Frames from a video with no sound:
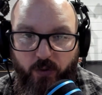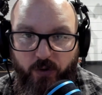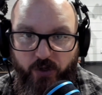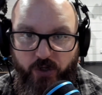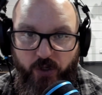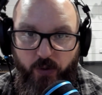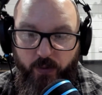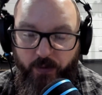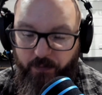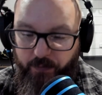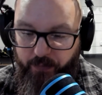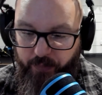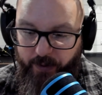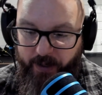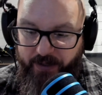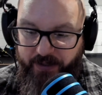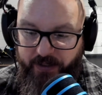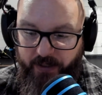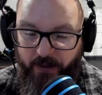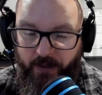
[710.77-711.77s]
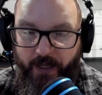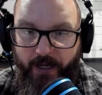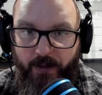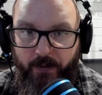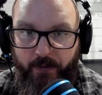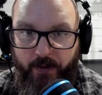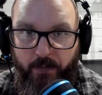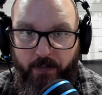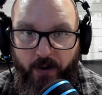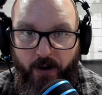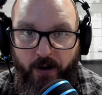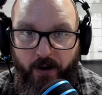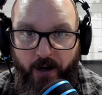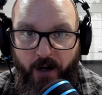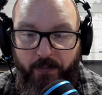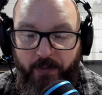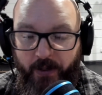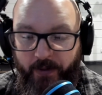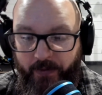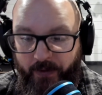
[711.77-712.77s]
She would press the bar
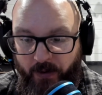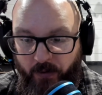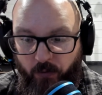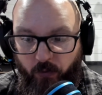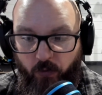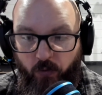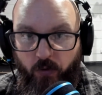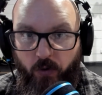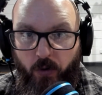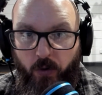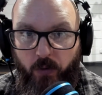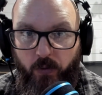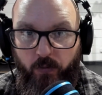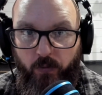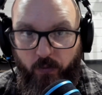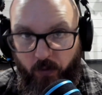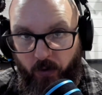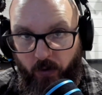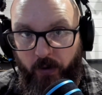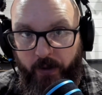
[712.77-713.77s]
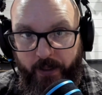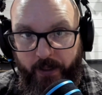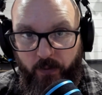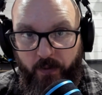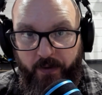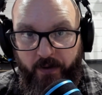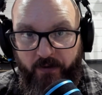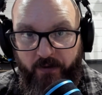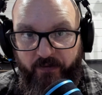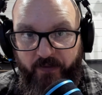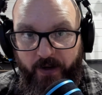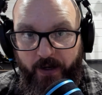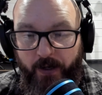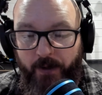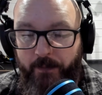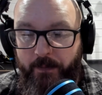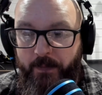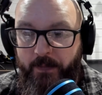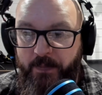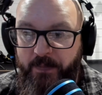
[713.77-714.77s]
up and then roll it with her feet
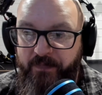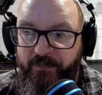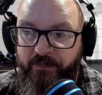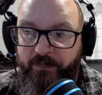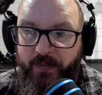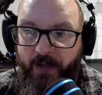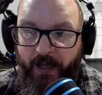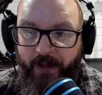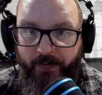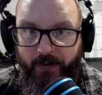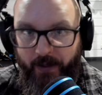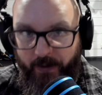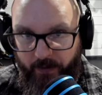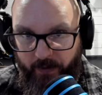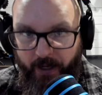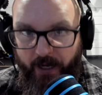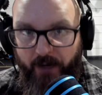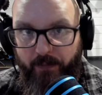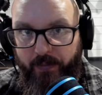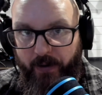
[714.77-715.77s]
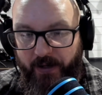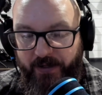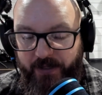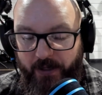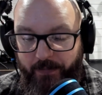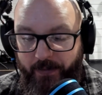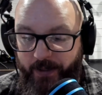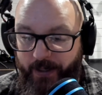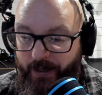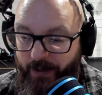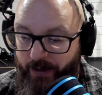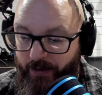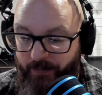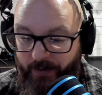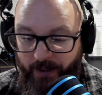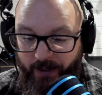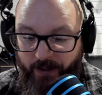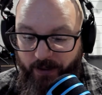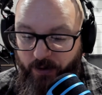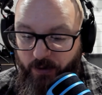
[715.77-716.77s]
and then leg press up and down. I'm
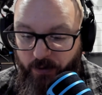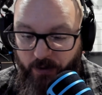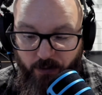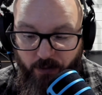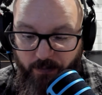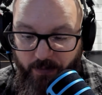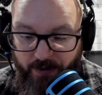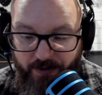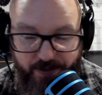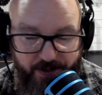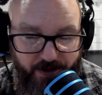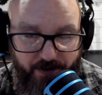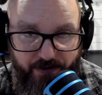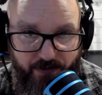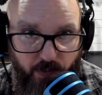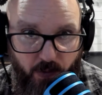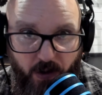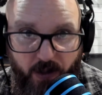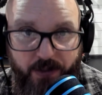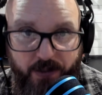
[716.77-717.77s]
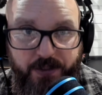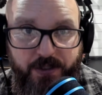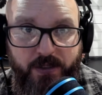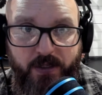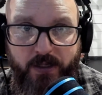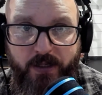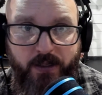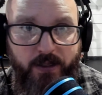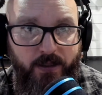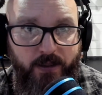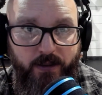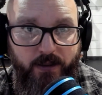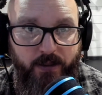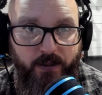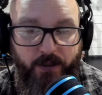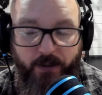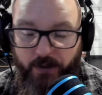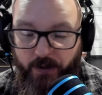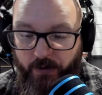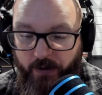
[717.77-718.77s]
like, you missed this once,
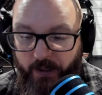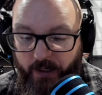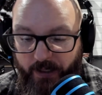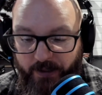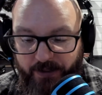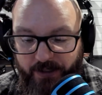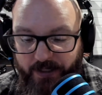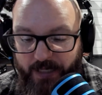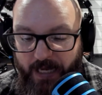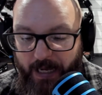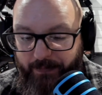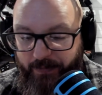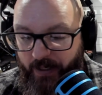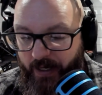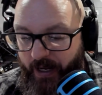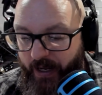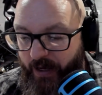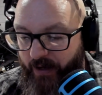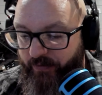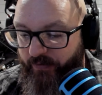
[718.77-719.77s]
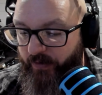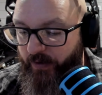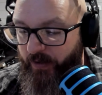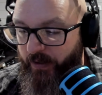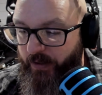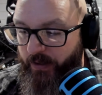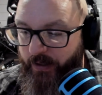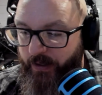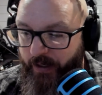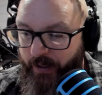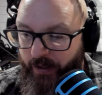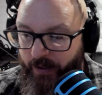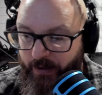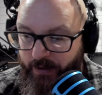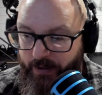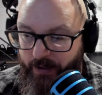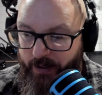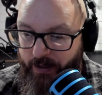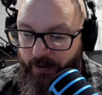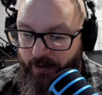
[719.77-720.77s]
you're going to get snapped in half.
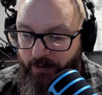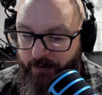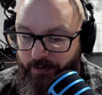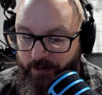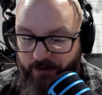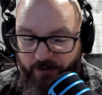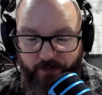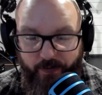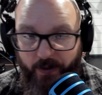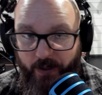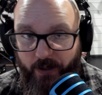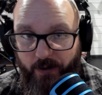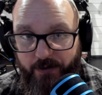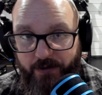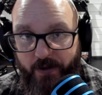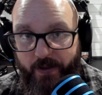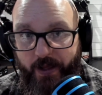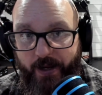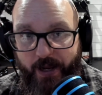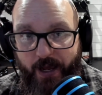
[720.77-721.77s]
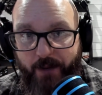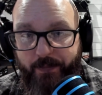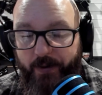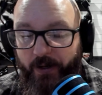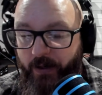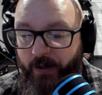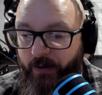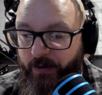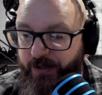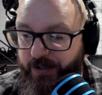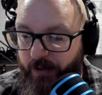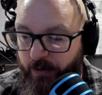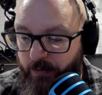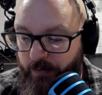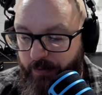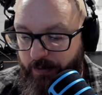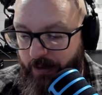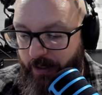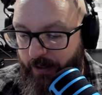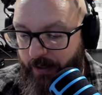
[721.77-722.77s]
And there's videos of that happening.
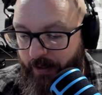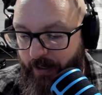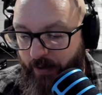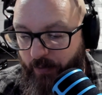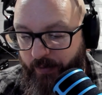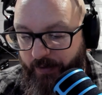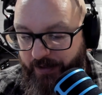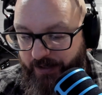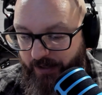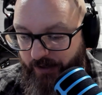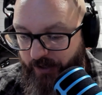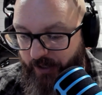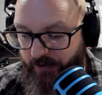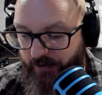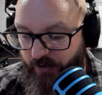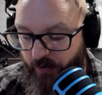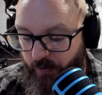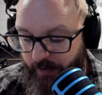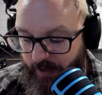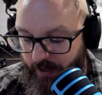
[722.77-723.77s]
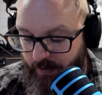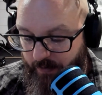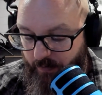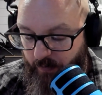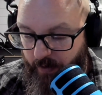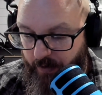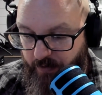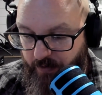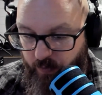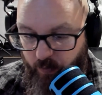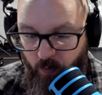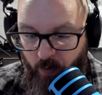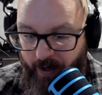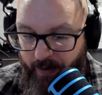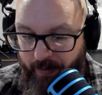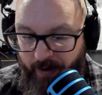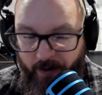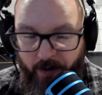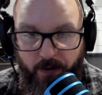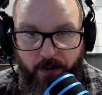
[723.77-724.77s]
So I wouldn't suggest doing that. There's way
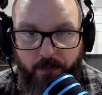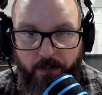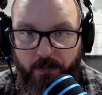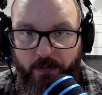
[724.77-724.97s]
better.